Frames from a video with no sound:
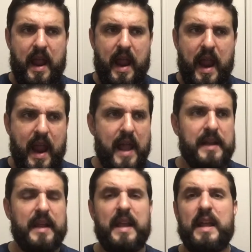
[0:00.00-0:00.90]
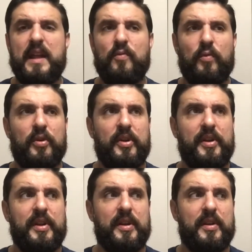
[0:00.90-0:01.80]
And it
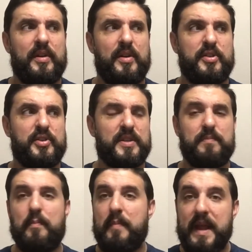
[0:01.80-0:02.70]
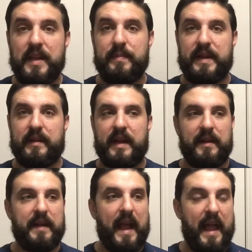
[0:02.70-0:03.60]
would just make me
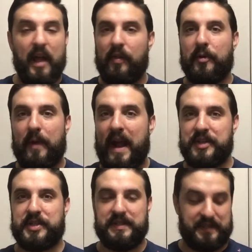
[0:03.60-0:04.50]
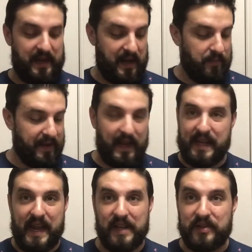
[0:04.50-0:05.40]
get hella rashes. And I'm like, I
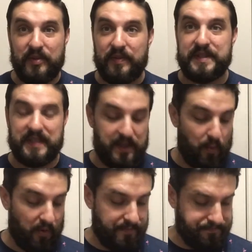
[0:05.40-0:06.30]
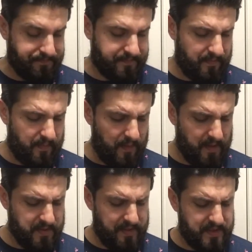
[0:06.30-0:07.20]
can't do this anymore.
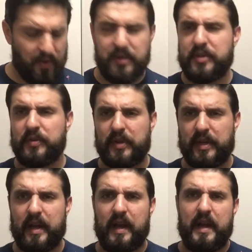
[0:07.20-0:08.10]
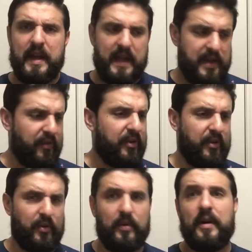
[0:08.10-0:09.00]
So I started to look
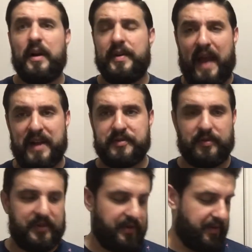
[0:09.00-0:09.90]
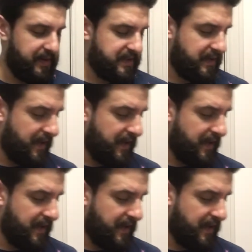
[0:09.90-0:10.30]
into natural deodorants.